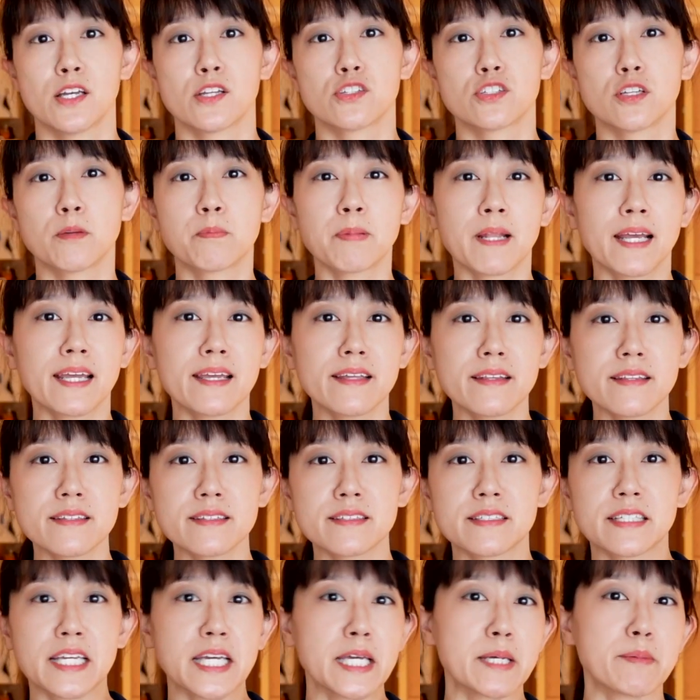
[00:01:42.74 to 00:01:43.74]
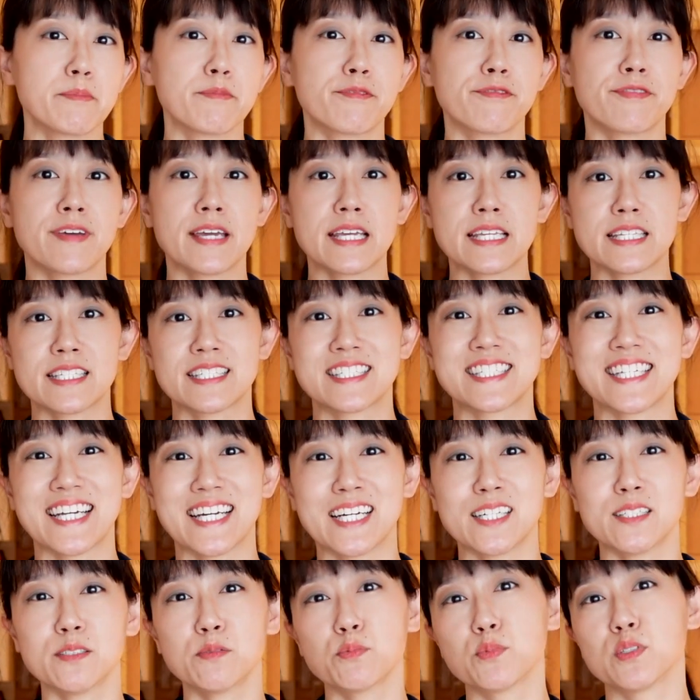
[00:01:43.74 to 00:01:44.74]
So playing this game face
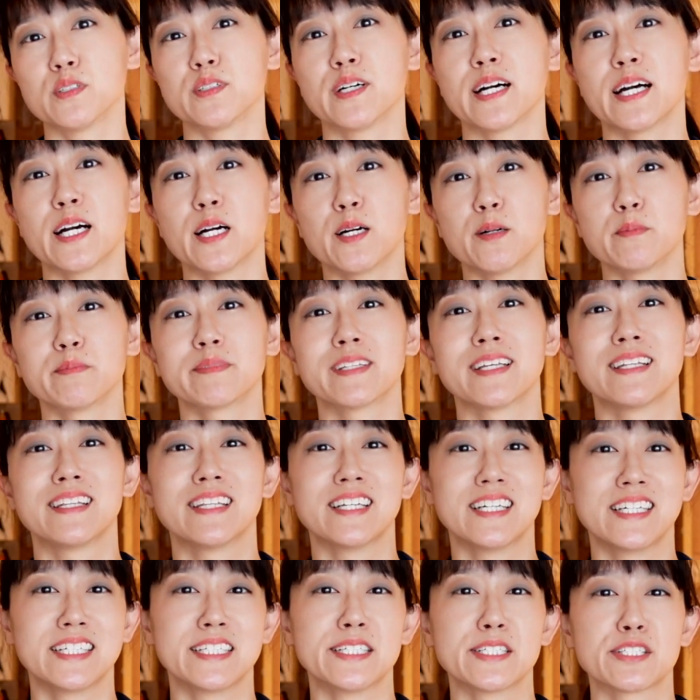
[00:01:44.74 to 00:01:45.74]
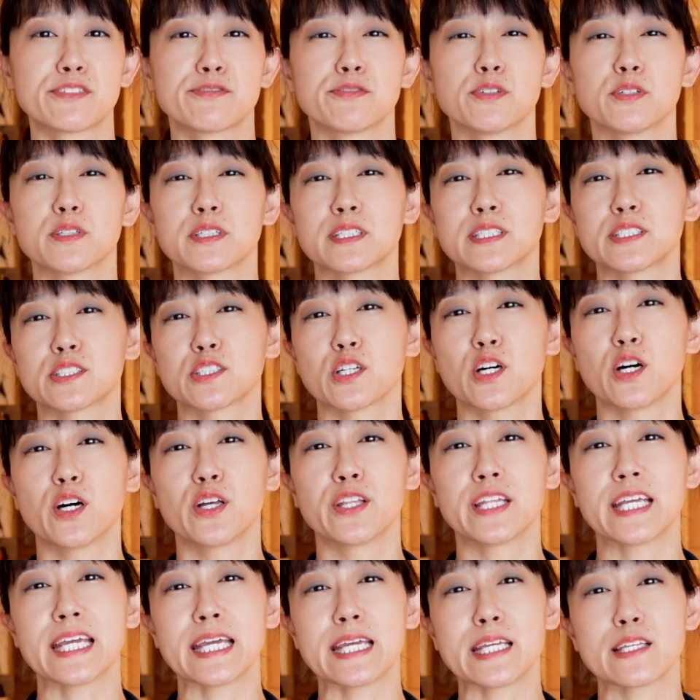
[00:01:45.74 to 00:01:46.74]
down will help the learners focus
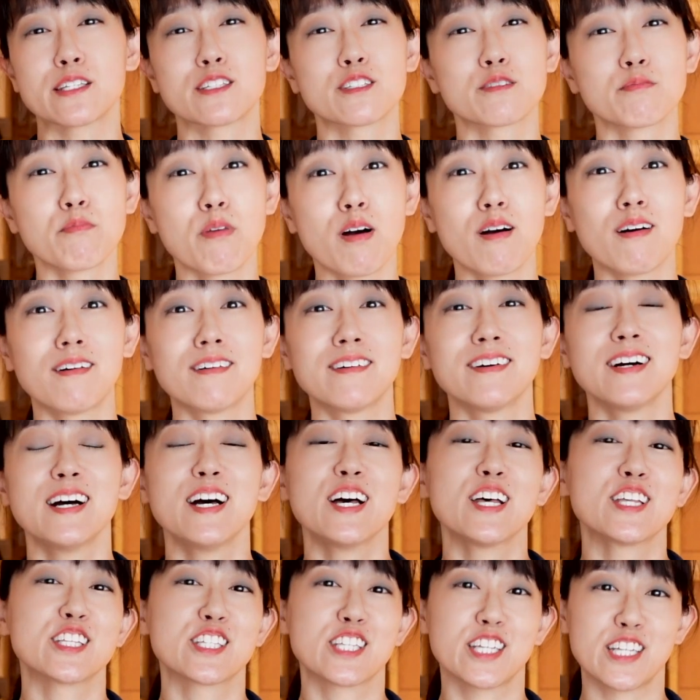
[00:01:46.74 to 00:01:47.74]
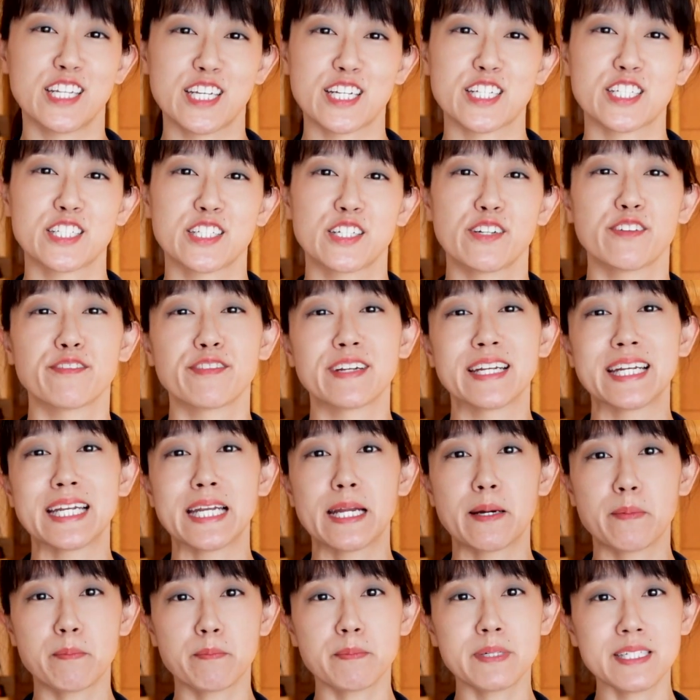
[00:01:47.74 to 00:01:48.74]
on a small selection of
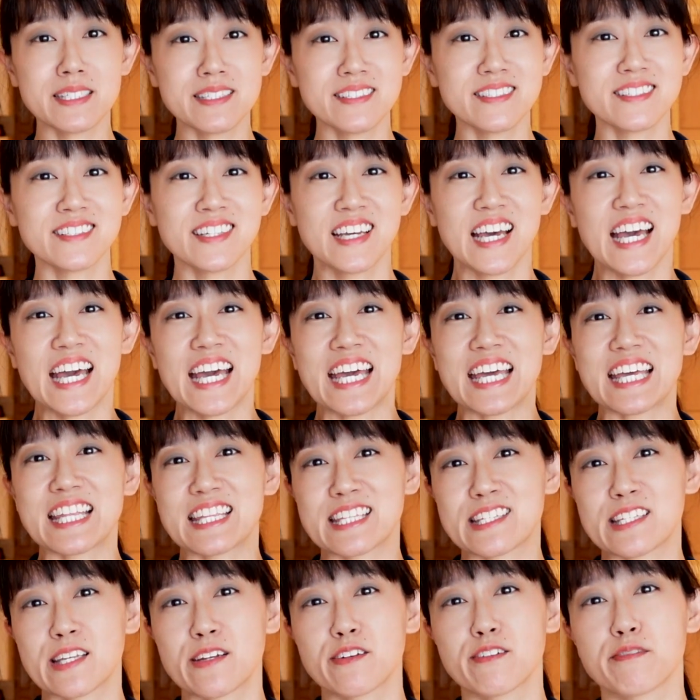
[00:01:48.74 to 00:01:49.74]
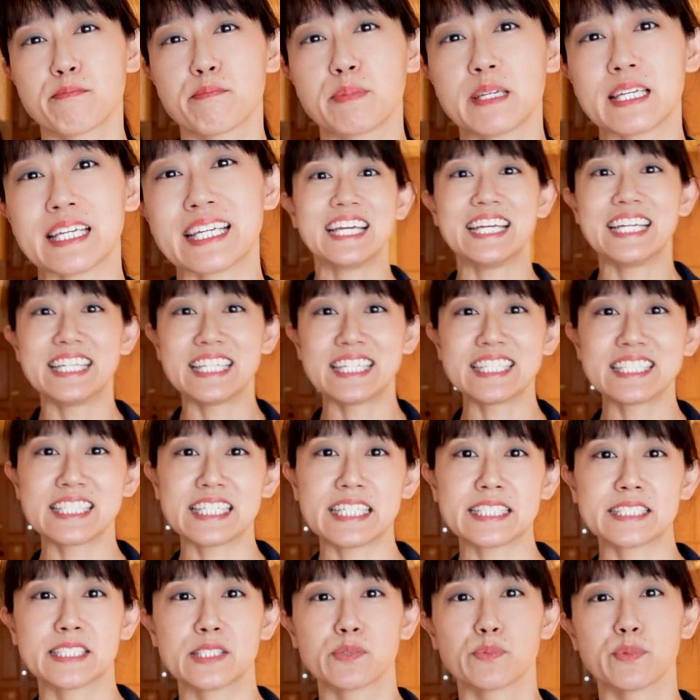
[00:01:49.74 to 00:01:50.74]
numbers instead of being
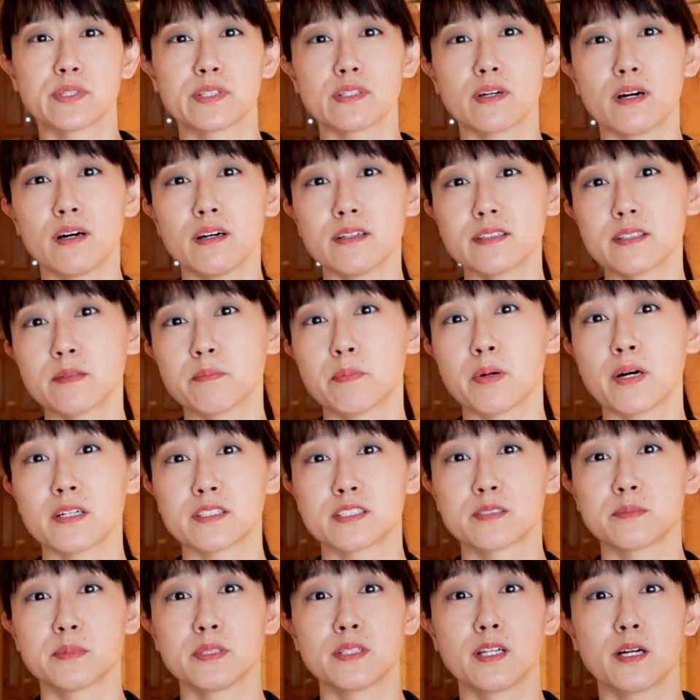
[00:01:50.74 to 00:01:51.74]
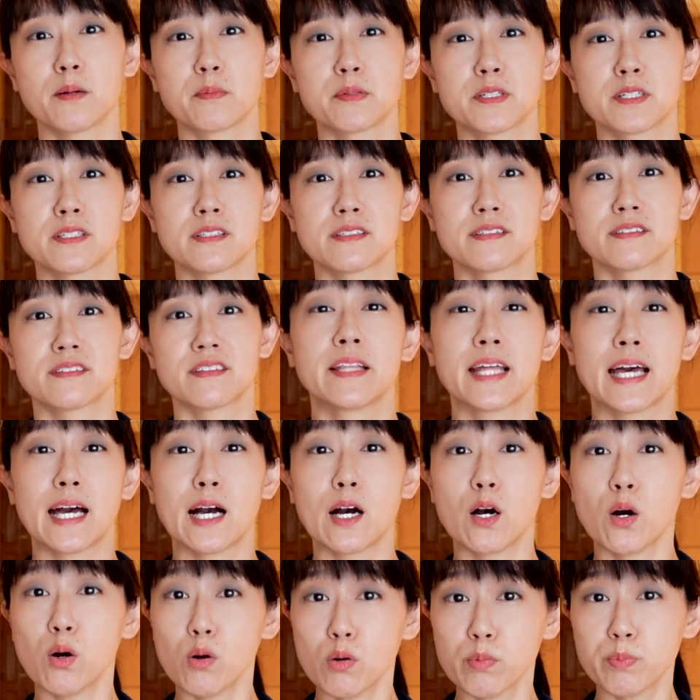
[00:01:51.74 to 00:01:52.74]
inundated with all the possible options that
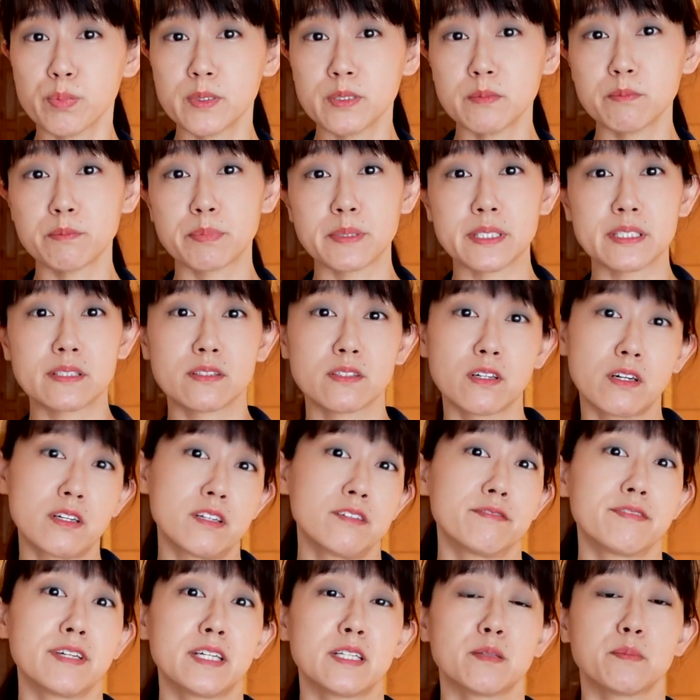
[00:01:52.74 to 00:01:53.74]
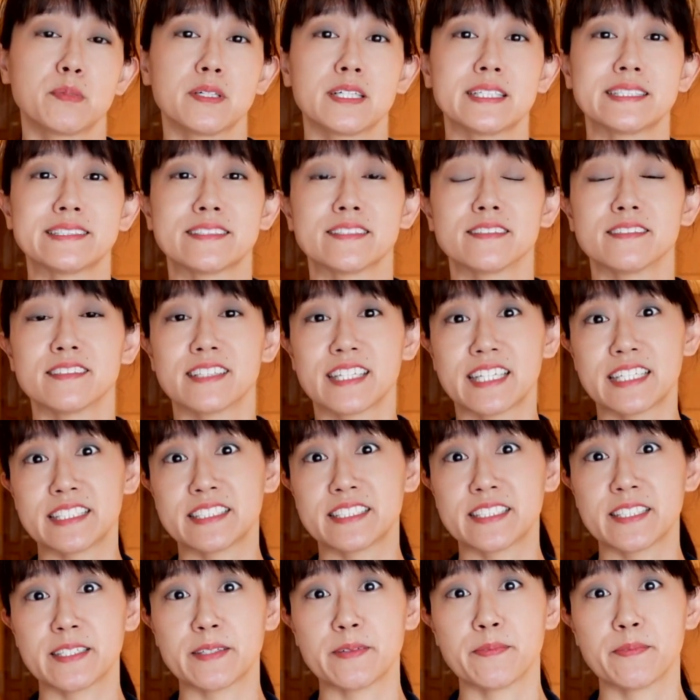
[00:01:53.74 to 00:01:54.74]
are open but not available until later.